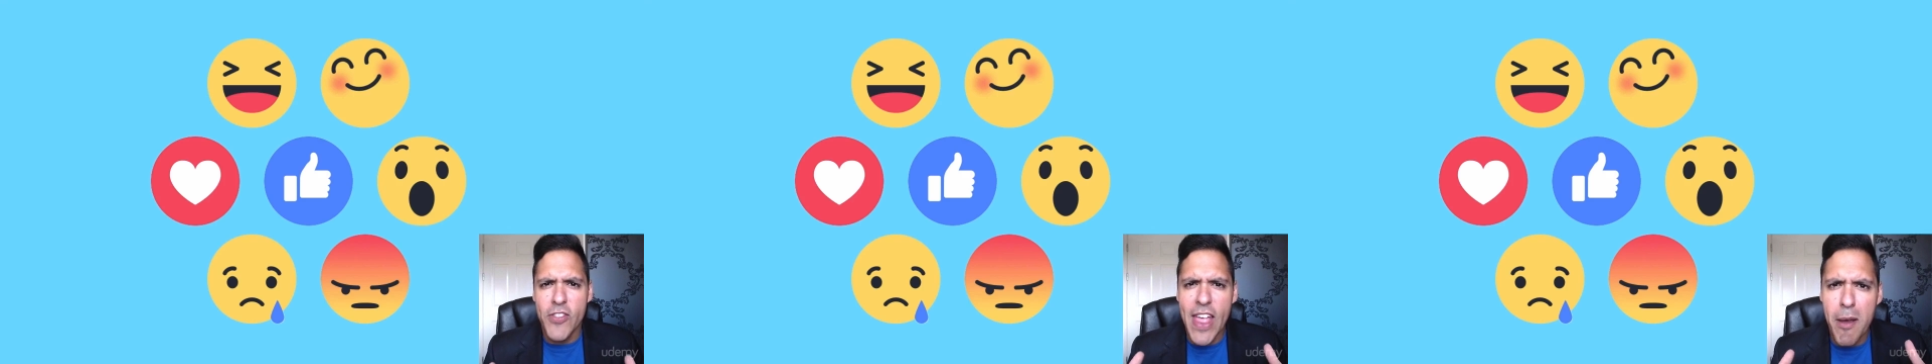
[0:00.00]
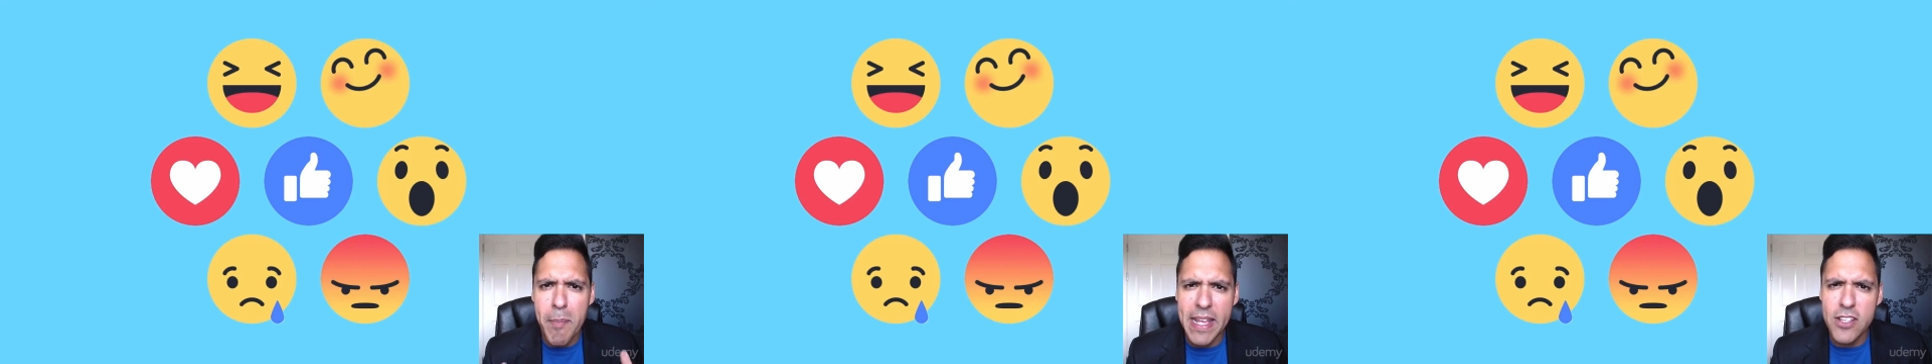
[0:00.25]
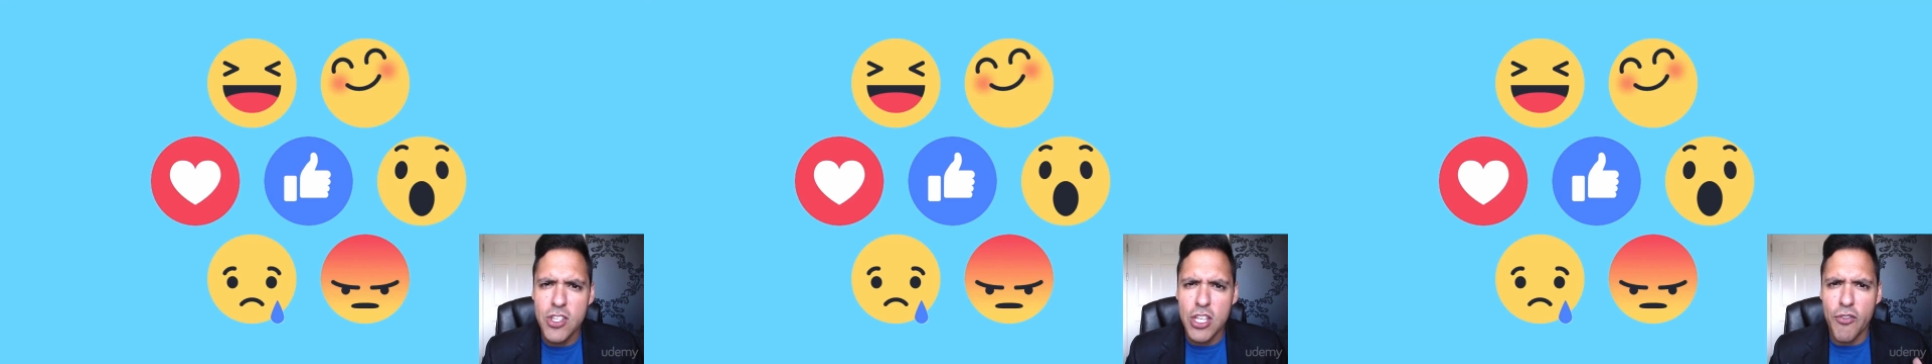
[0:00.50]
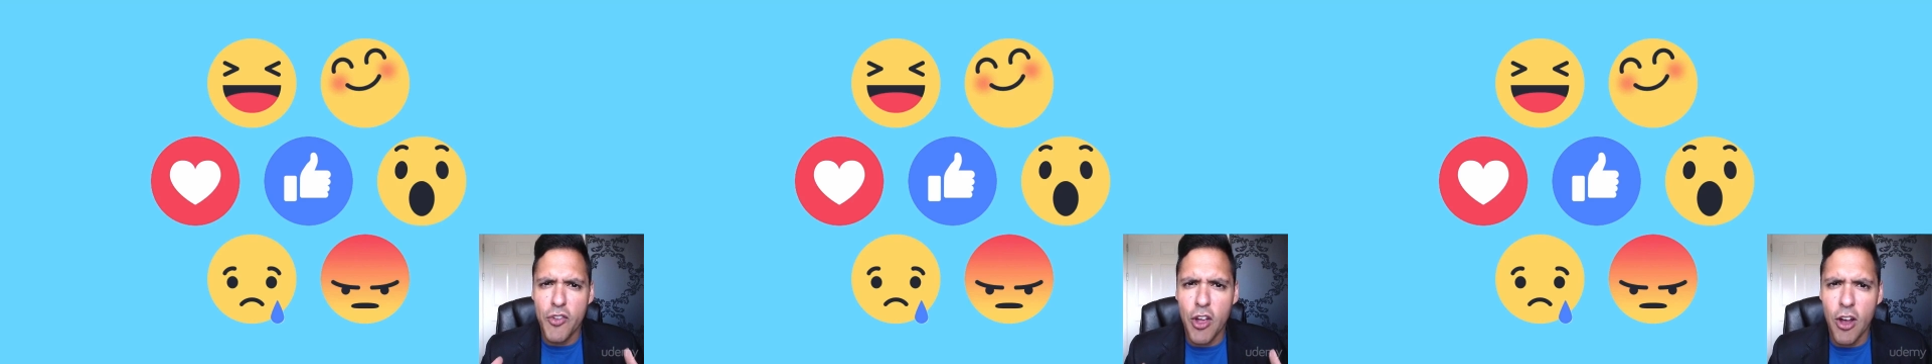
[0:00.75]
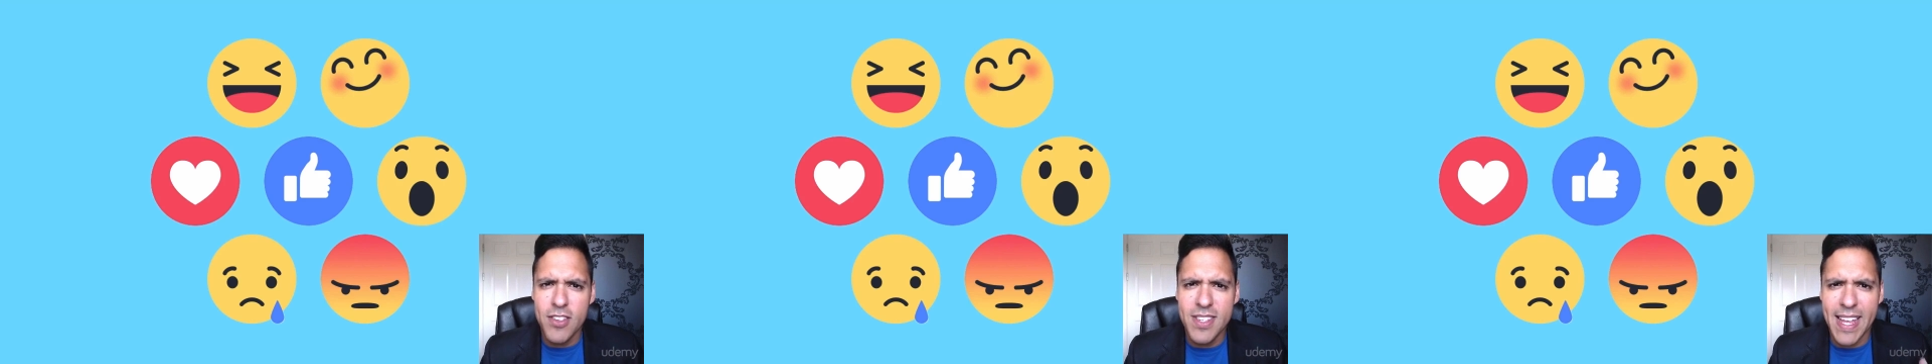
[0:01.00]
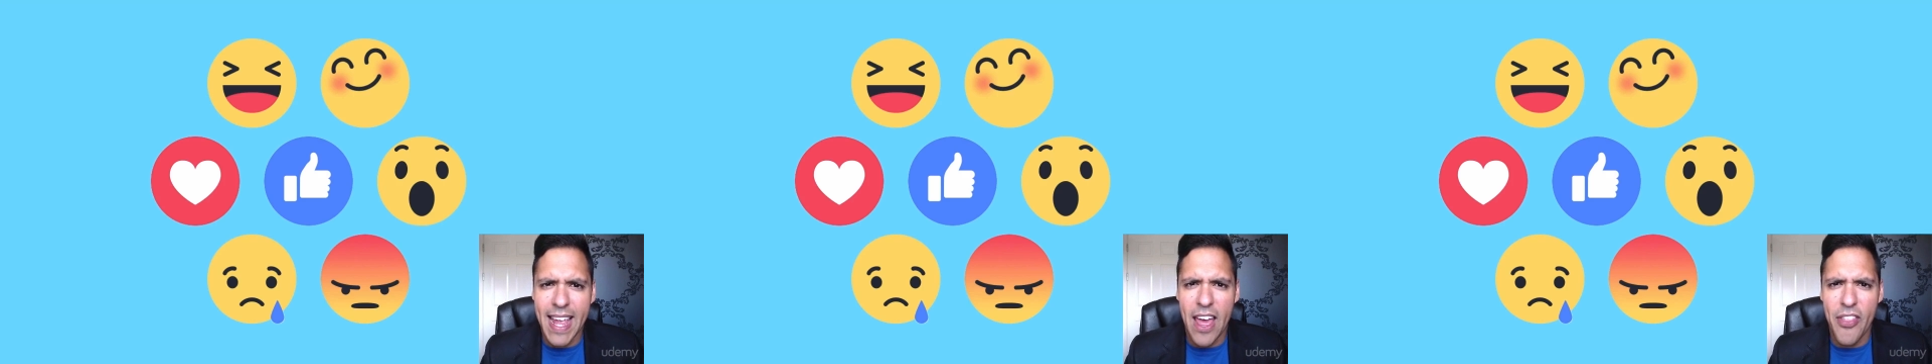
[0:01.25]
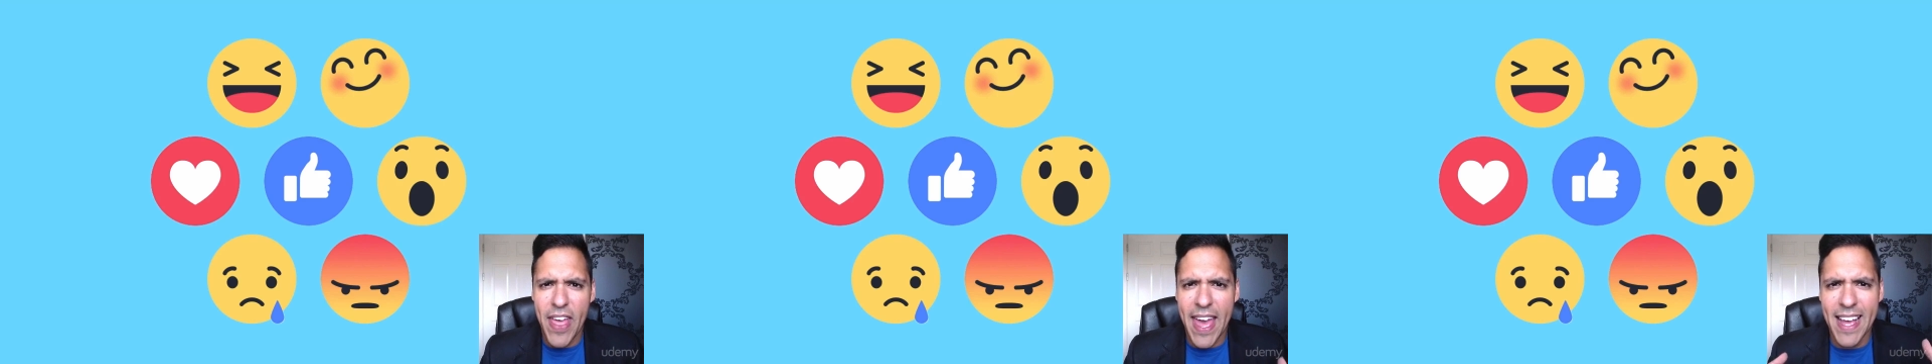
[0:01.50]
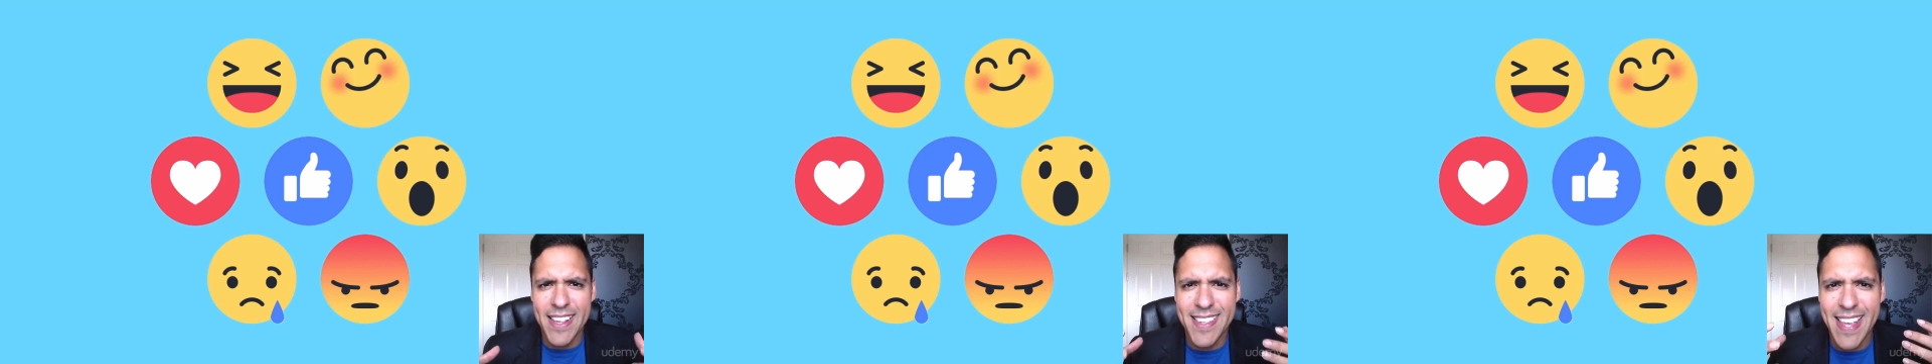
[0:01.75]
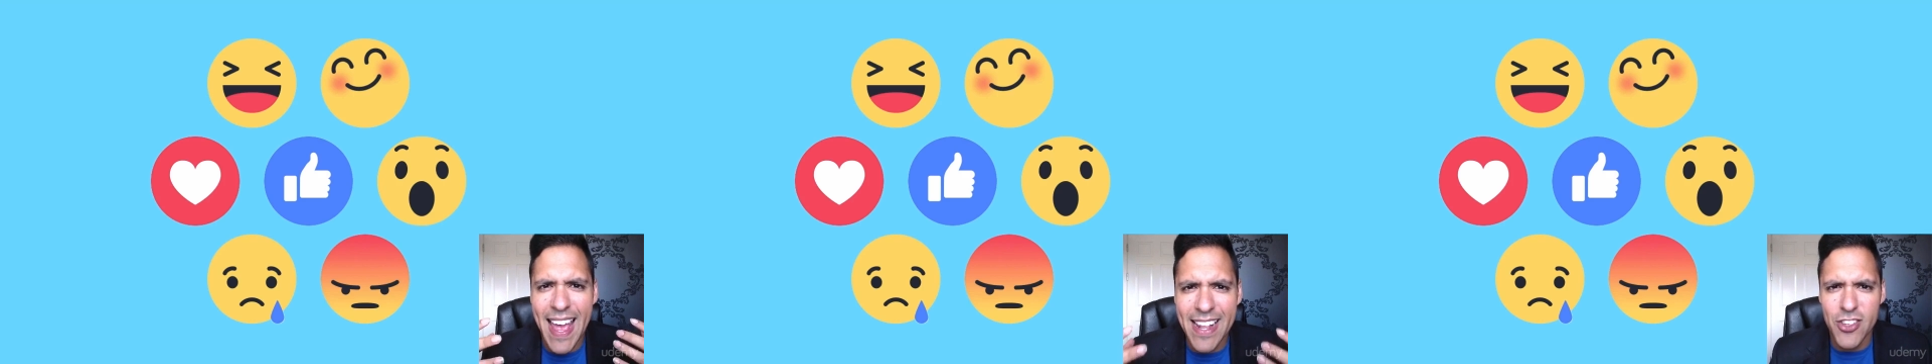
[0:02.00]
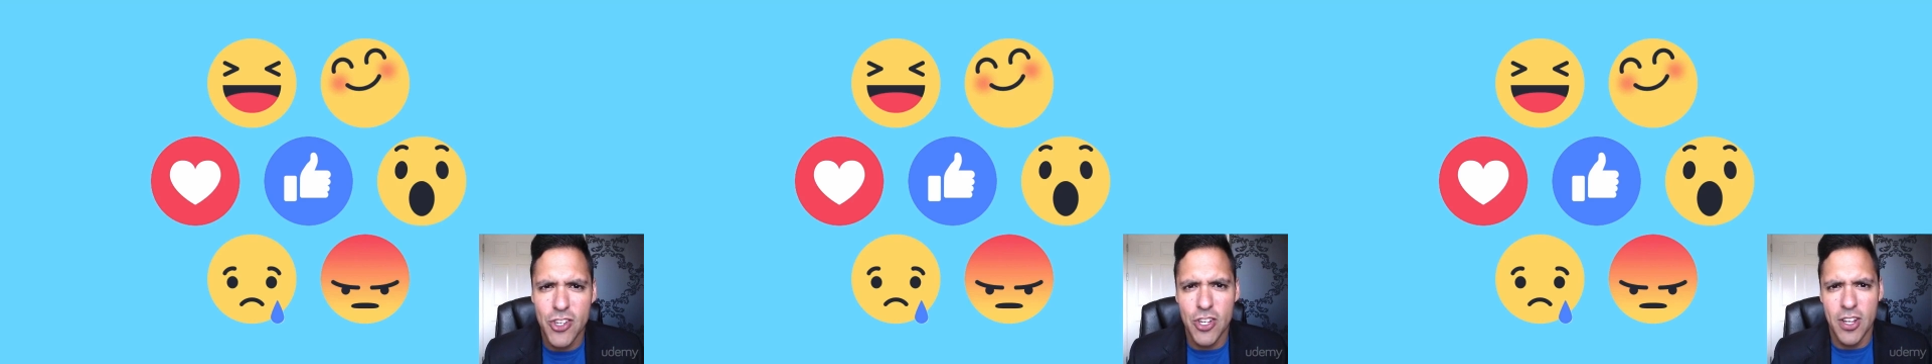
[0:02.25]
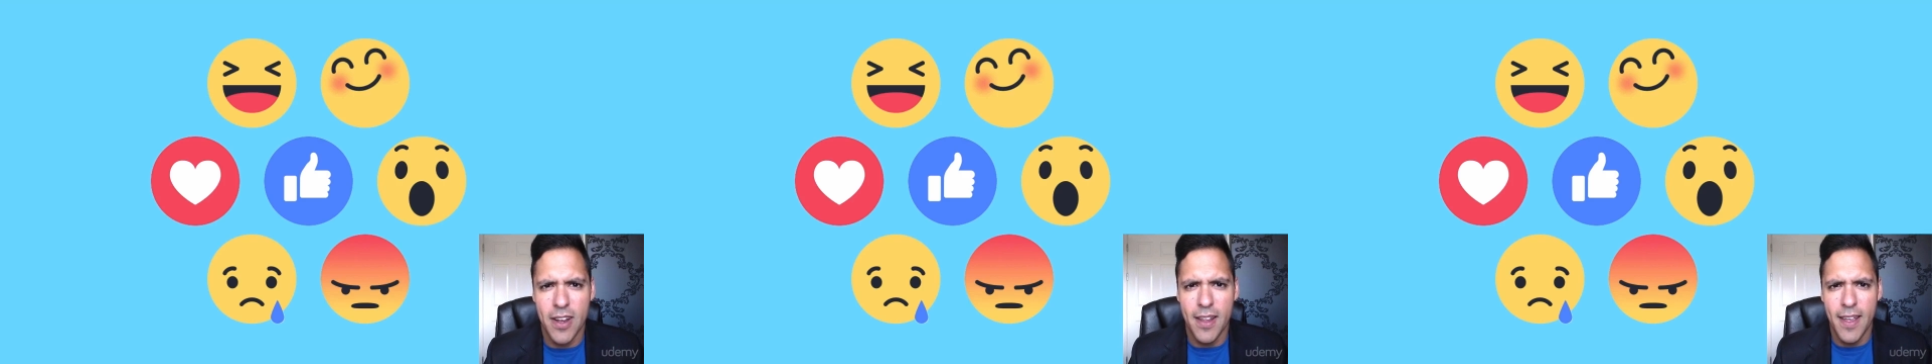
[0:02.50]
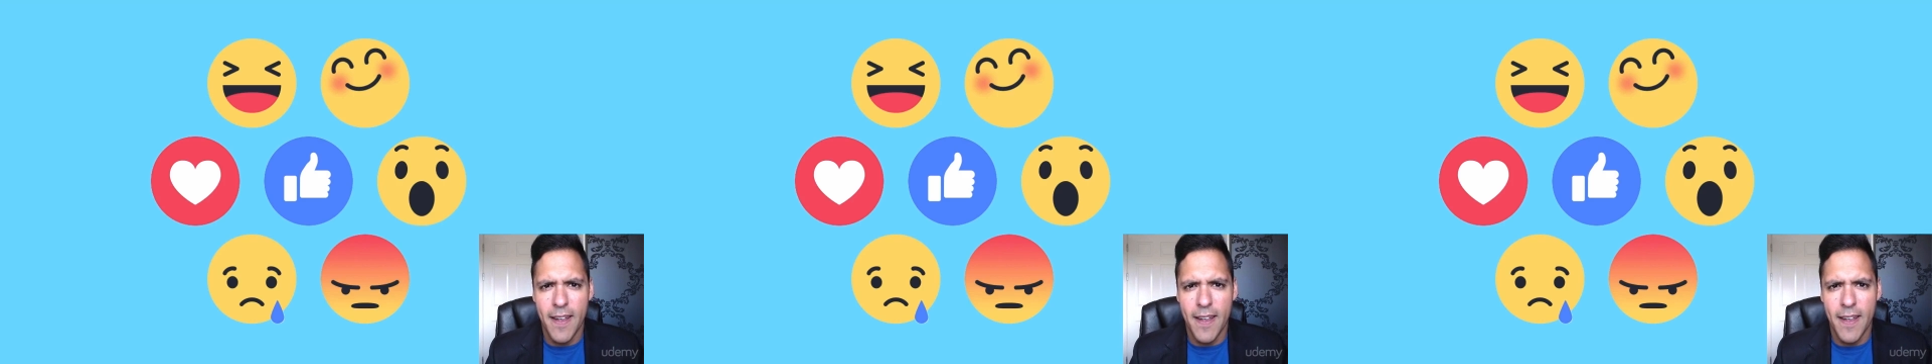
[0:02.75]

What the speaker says: That means you've got to get their attention.